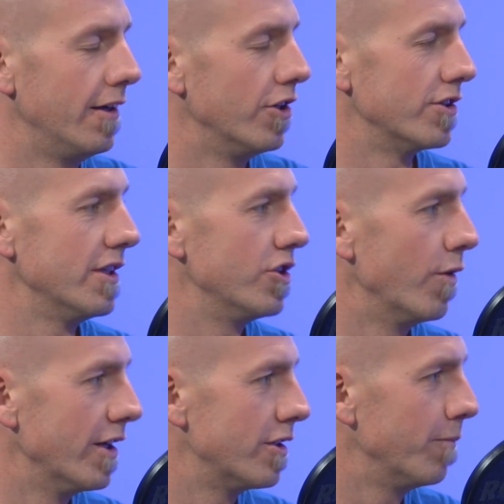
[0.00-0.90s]
in your
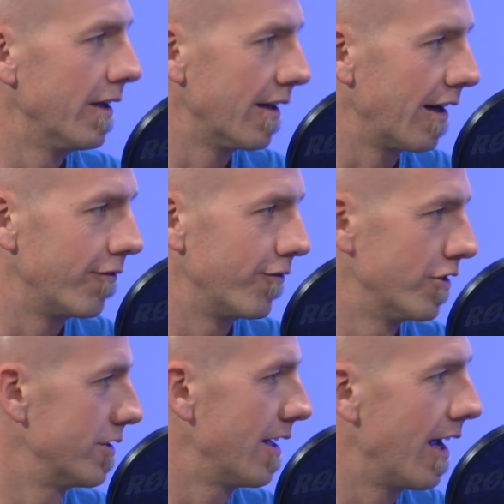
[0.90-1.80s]
situation being like
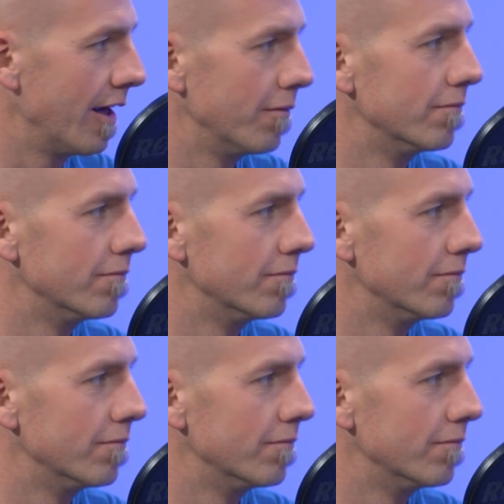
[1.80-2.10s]
first time.